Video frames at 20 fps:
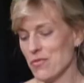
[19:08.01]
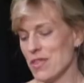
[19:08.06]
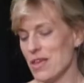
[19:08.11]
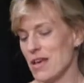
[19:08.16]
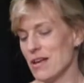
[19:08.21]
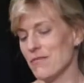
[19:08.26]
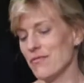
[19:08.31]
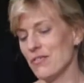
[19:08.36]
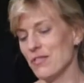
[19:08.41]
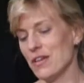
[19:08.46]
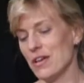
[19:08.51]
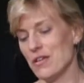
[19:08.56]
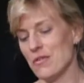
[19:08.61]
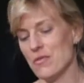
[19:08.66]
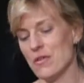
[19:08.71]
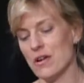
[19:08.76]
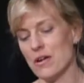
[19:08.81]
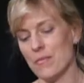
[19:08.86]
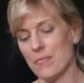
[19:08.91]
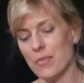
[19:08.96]
thankful that
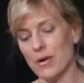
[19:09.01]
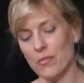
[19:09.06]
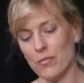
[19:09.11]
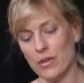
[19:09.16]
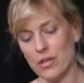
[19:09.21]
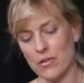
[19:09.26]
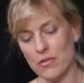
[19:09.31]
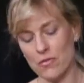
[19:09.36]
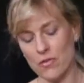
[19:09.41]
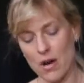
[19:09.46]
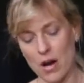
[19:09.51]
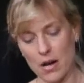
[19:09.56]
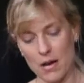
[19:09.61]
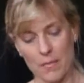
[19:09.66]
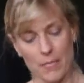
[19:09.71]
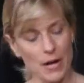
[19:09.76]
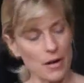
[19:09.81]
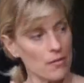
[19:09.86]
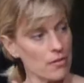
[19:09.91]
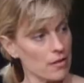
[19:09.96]
you are. But when you talk
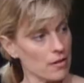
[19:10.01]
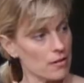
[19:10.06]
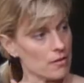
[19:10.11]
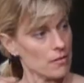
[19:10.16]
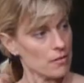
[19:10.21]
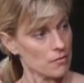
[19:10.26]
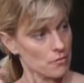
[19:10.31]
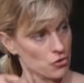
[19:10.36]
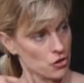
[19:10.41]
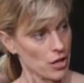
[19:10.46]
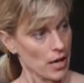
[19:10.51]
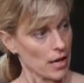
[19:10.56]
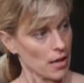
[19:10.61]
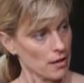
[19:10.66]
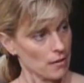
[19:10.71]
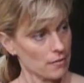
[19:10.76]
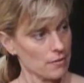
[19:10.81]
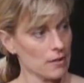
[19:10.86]
about the chain,